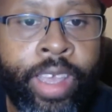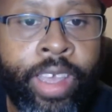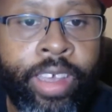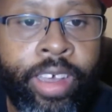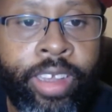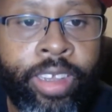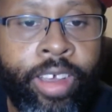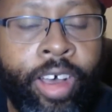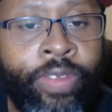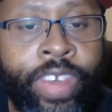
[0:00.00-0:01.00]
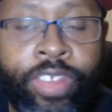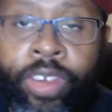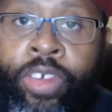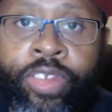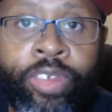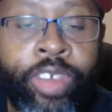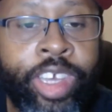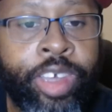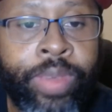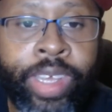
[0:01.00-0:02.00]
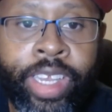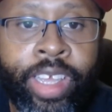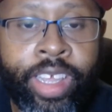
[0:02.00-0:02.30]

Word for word: Uh, the offense goes through him, but